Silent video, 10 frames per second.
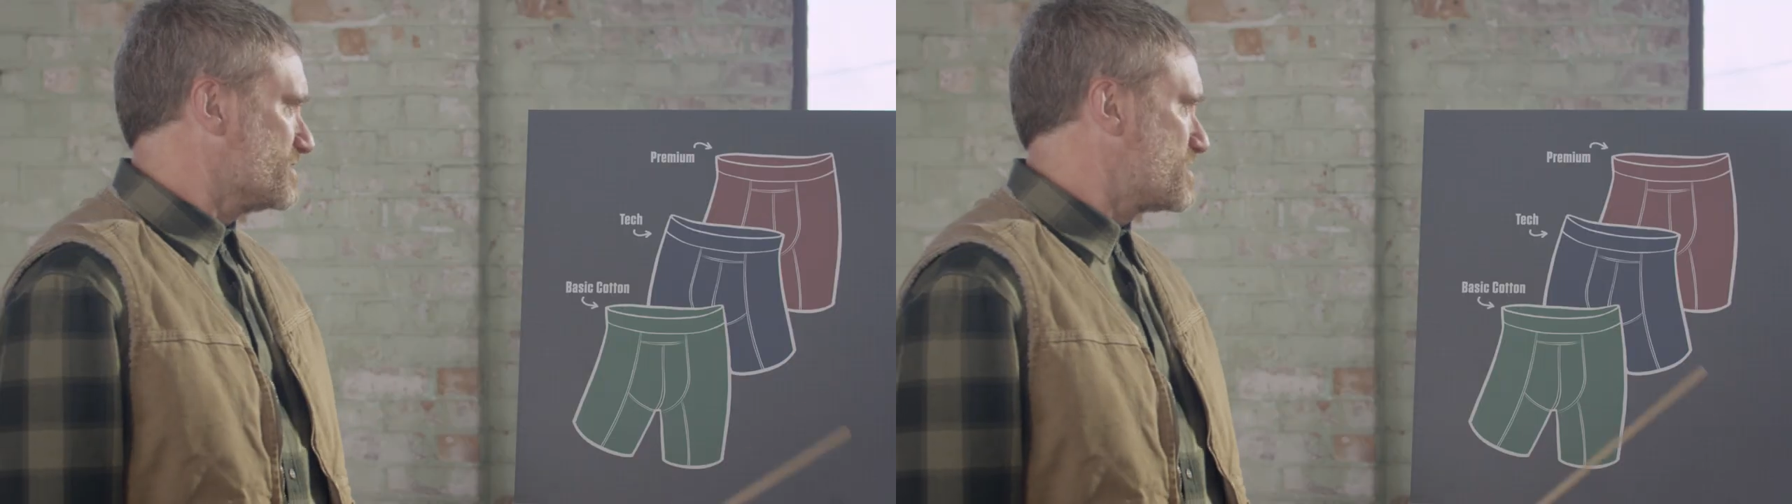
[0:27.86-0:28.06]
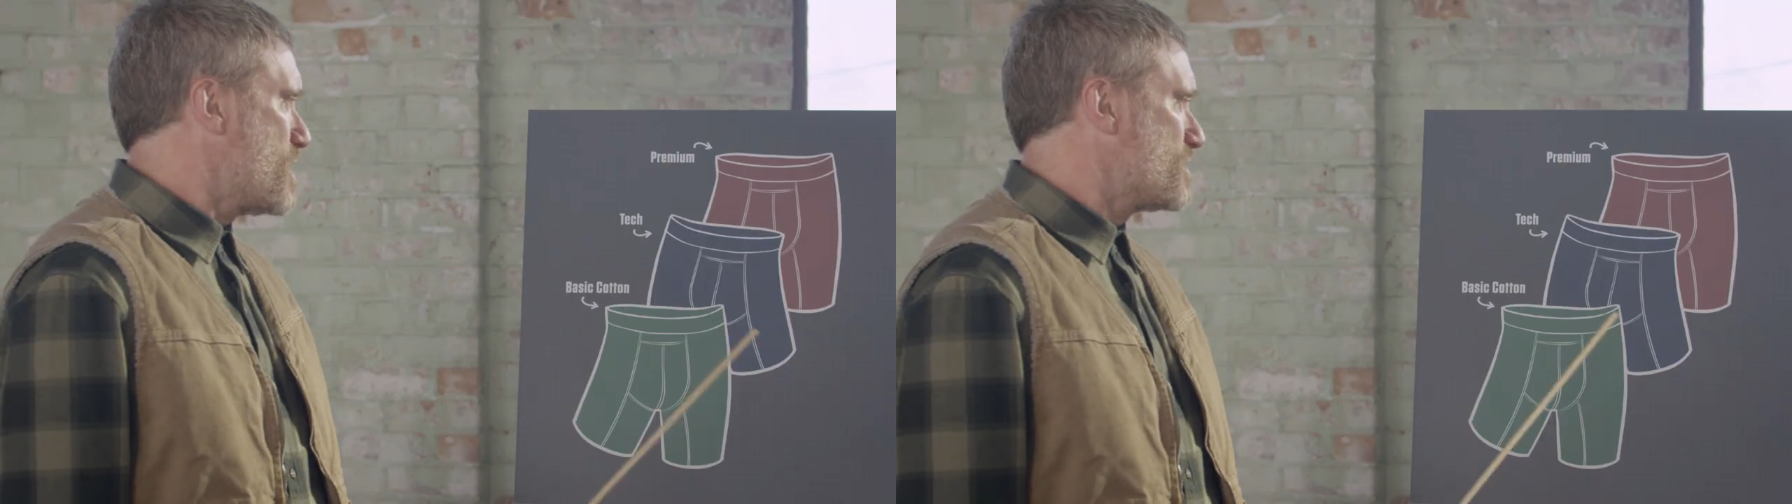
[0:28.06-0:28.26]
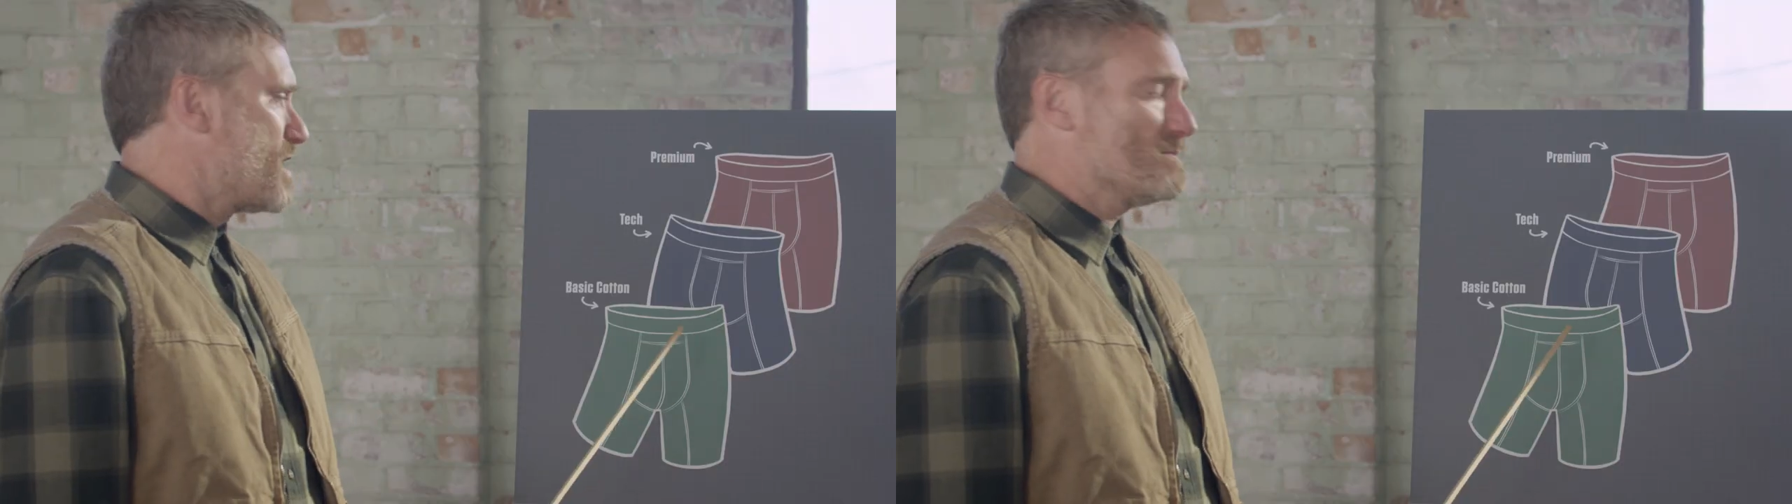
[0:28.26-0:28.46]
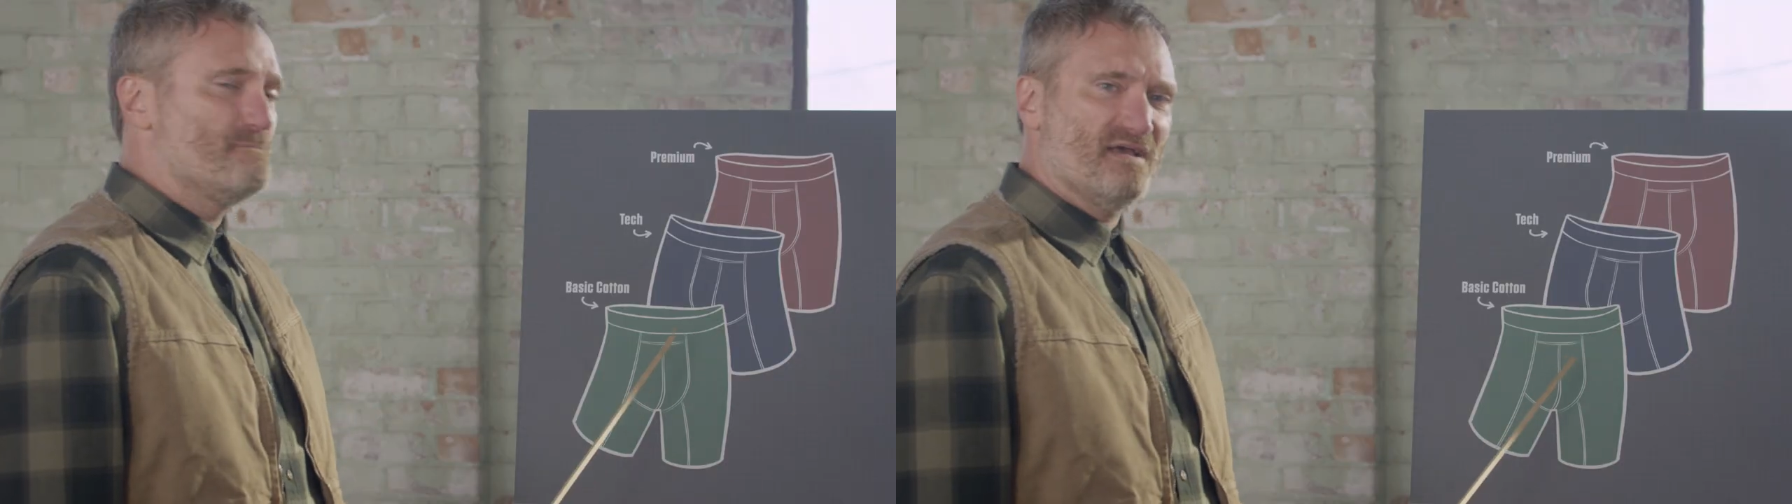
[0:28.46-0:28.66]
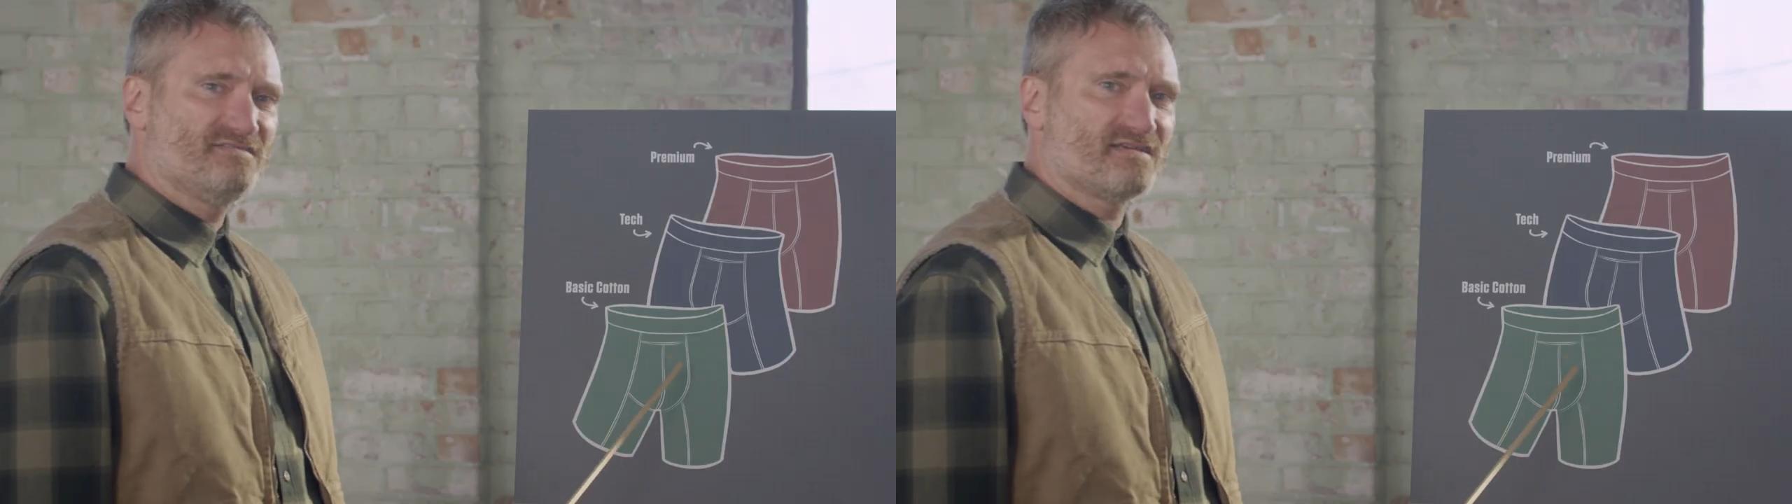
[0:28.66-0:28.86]
The Carhartt
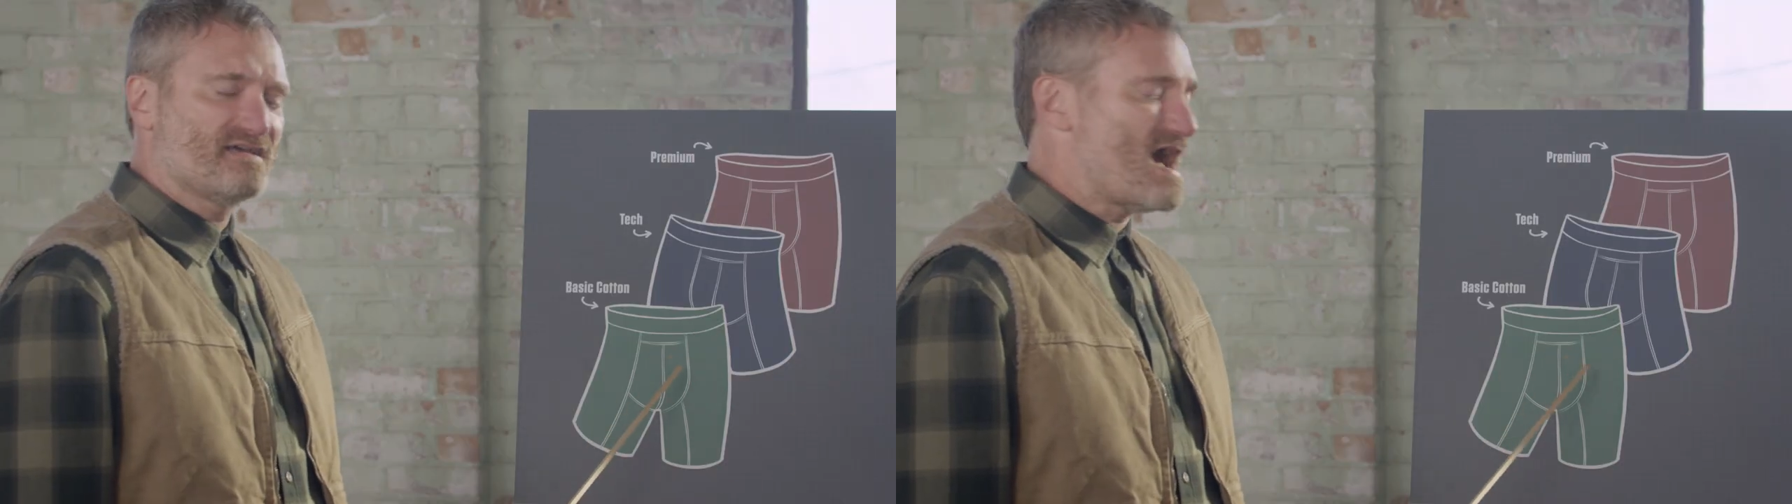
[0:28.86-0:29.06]
Basic